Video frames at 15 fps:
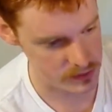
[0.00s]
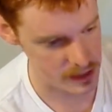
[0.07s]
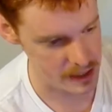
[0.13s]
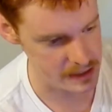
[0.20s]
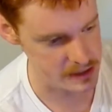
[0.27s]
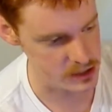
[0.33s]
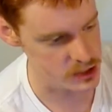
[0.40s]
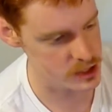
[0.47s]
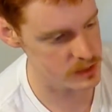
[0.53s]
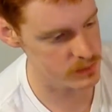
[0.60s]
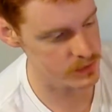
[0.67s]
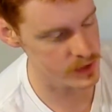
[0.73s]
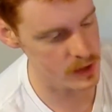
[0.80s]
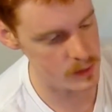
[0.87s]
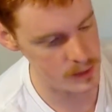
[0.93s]
it's a cheap
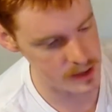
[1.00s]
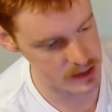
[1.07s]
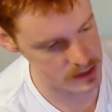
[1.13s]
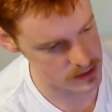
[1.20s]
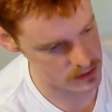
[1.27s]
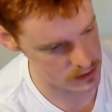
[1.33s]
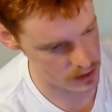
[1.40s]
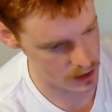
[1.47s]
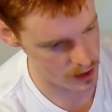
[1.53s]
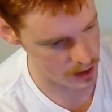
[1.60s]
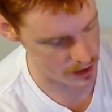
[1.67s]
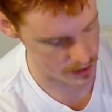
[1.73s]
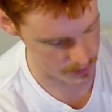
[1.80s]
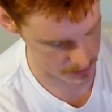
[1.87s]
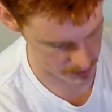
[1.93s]
filament,
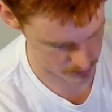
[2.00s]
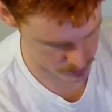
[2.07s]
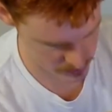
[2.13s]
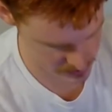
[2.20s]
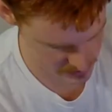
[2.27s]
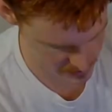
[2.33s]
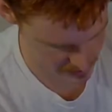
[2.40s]
um, it prints